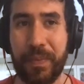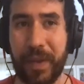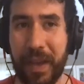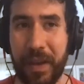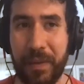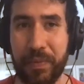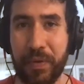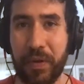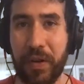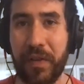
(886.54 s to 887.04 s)

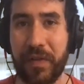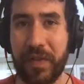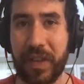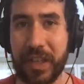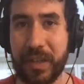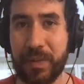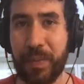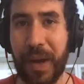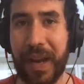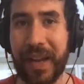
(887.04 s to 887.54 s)
proved,
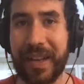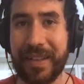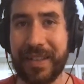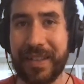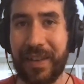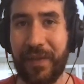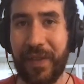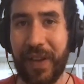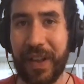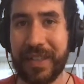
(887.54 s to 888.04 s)
despite
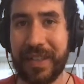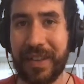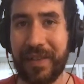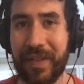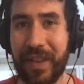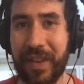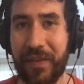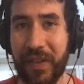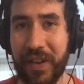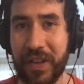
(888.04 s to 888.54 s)
his
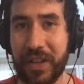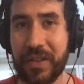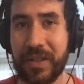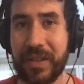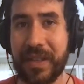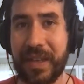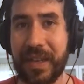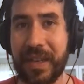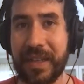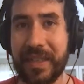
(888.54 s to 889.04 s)
defensive
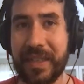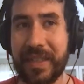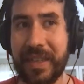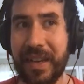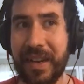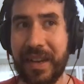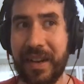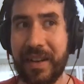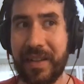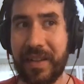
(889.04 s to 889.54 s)
deficiencies,
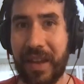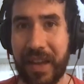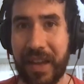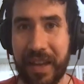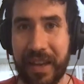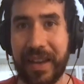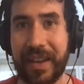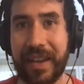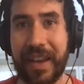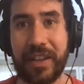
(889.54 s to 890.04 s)
that
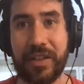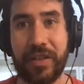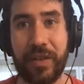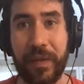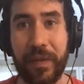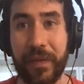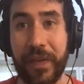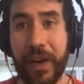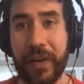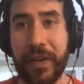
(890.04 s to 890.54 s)
he can get you
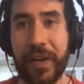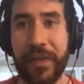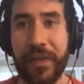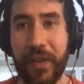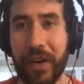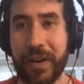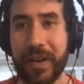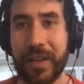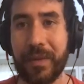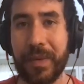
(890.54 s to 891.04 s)
very
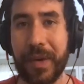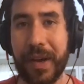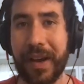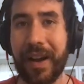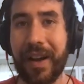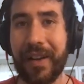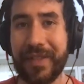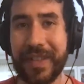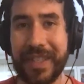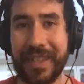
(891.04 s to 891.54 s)
far in the
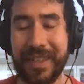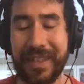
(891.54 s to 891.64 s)
playoffs.